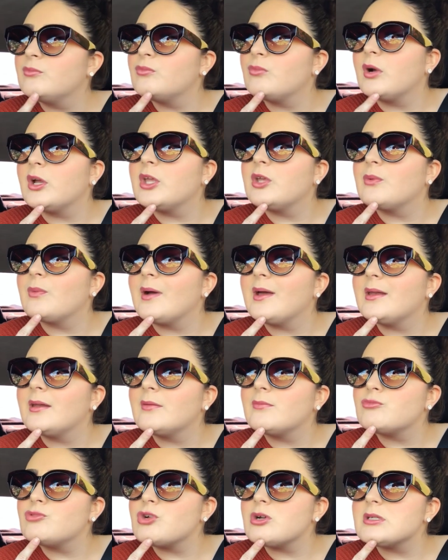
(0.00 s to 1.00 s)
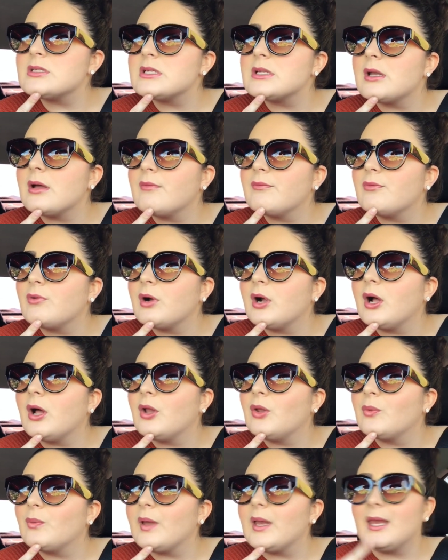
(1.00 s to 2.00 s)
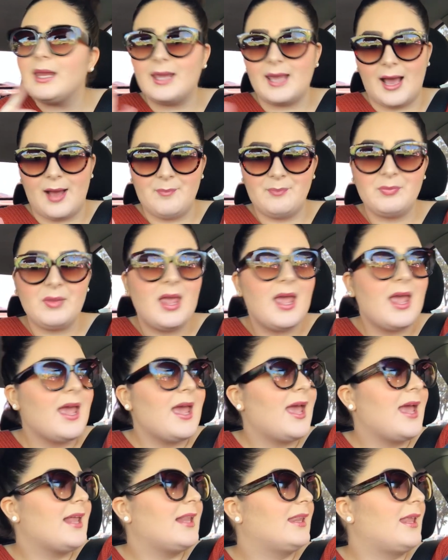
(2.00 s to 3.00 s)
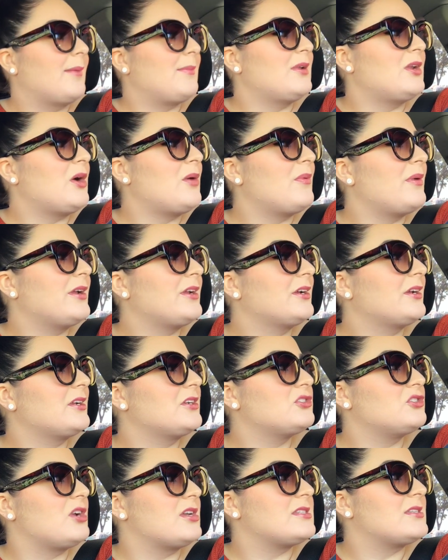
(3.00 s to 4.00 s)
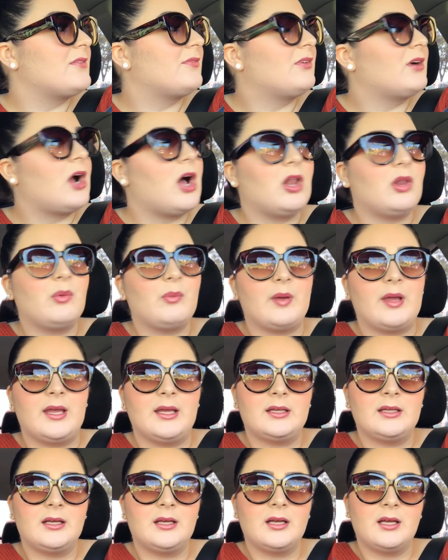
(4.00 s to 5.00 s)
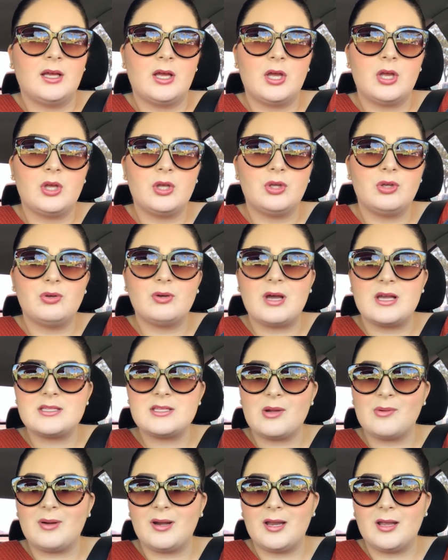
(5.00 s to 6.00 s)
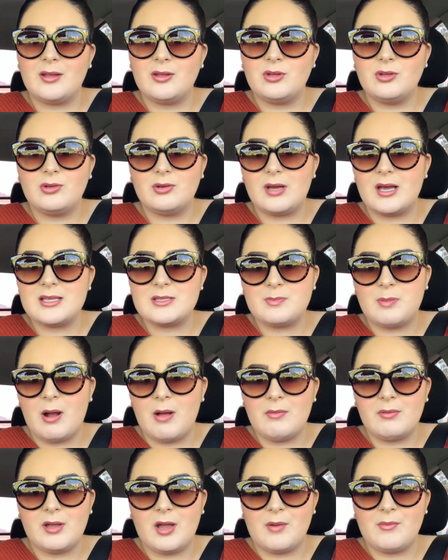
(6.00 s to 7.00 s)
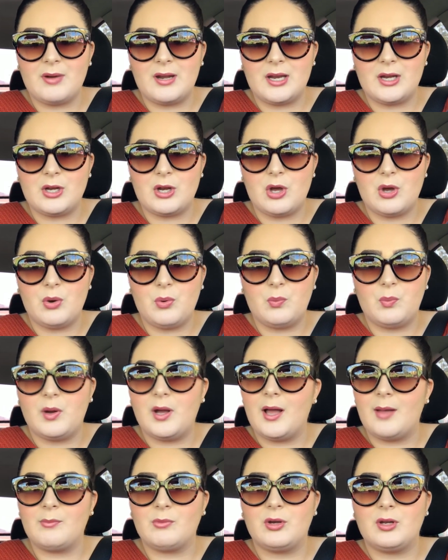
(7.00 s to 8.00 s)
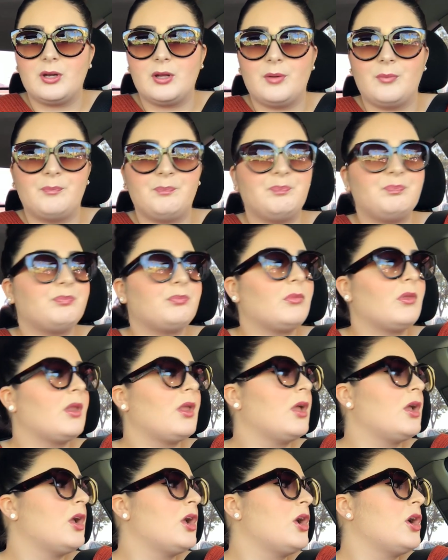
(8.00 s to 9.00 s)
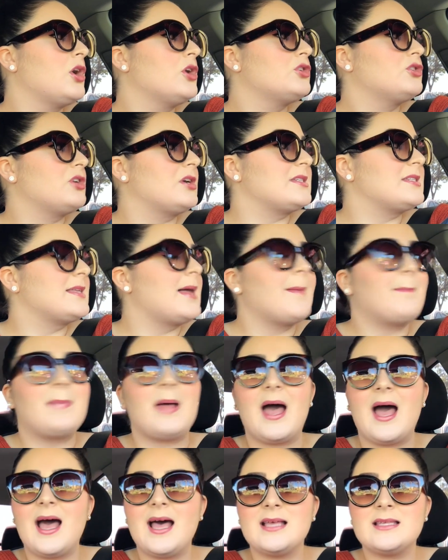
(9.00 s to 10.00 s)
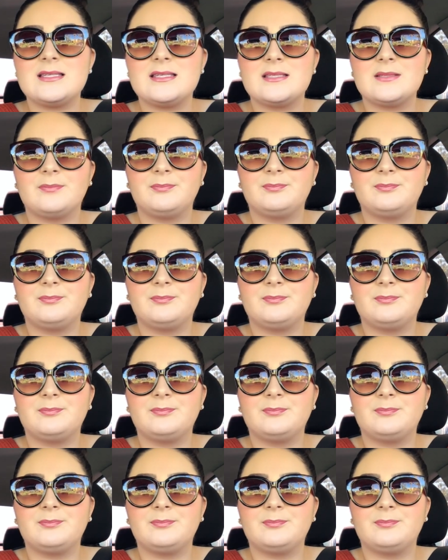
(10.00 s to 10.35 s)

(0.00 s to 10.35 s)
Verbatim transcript: What you end up dressing up for Halloween. Yeah. Let me know what you're going to dress up for Halloween. You guys already, you guys probably already know what I'm going to dress up as.